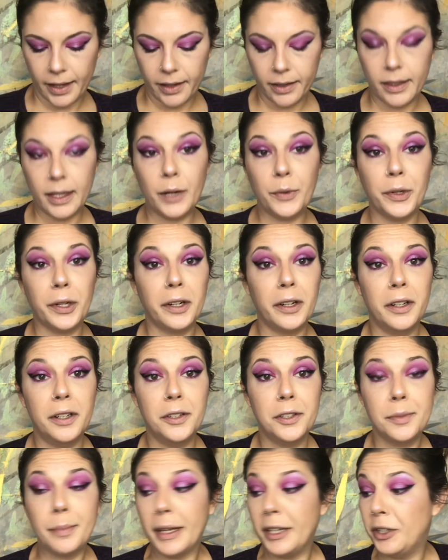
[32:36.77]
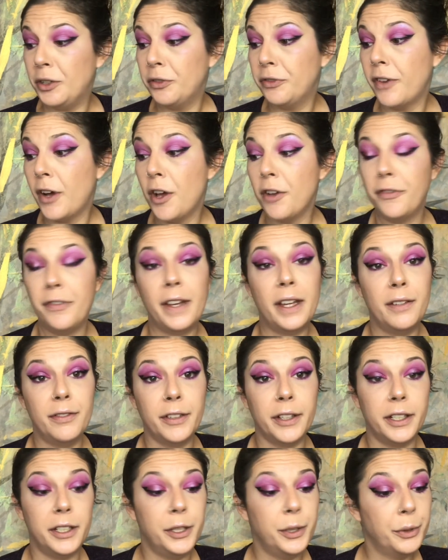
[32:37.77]
think we're going to use my new fall
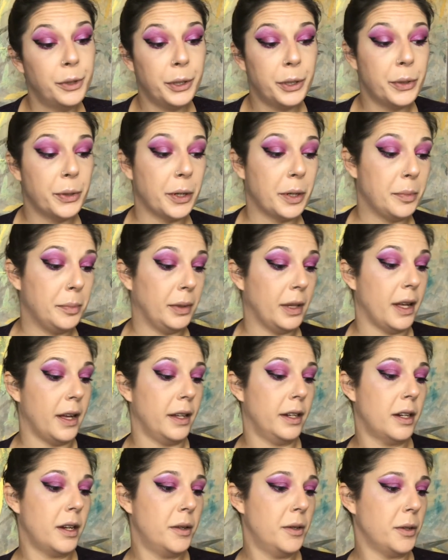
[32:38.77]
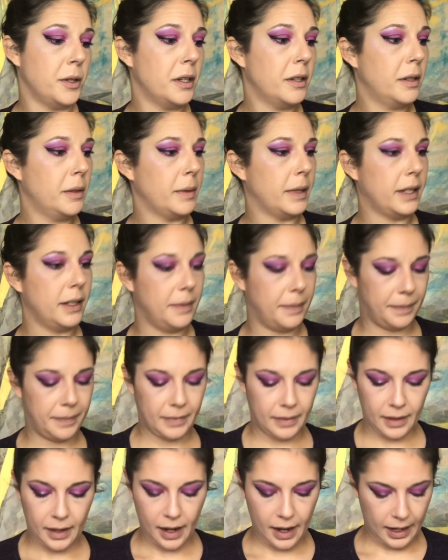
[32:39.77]
favorite, Unicorn Blood. Oh, you know what?
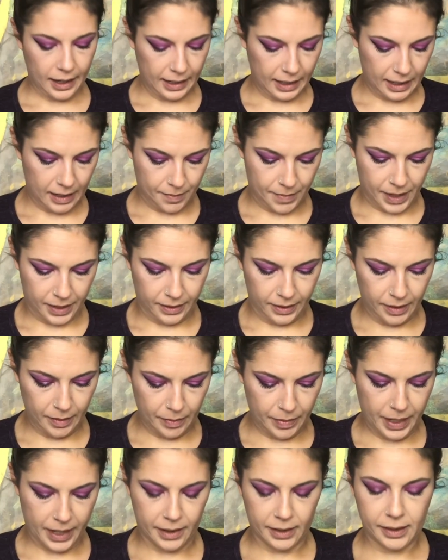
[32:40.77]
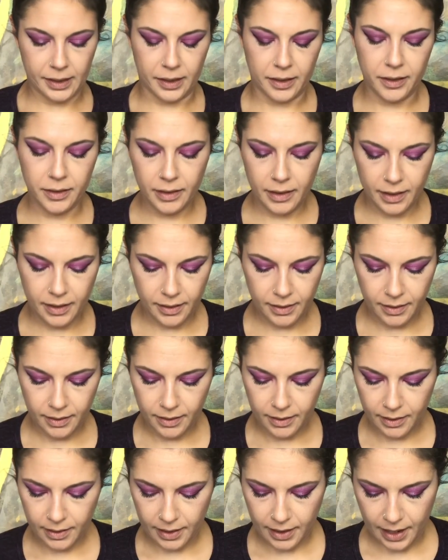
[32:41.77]
I gotta get my lip pencil
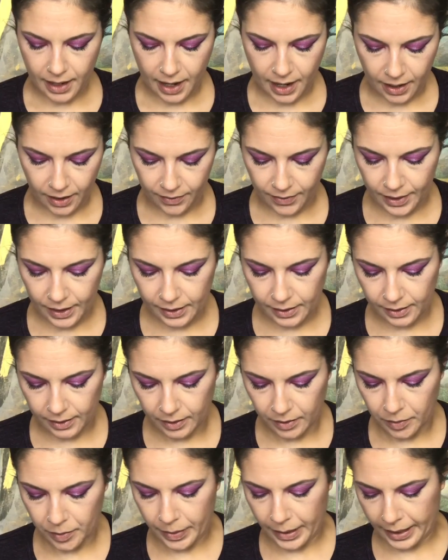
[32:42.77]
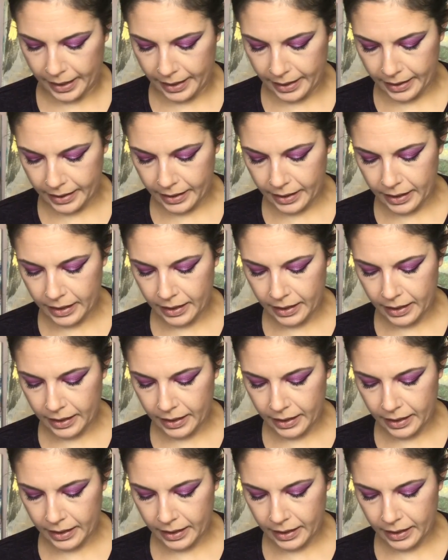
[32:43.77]
out of this little bag.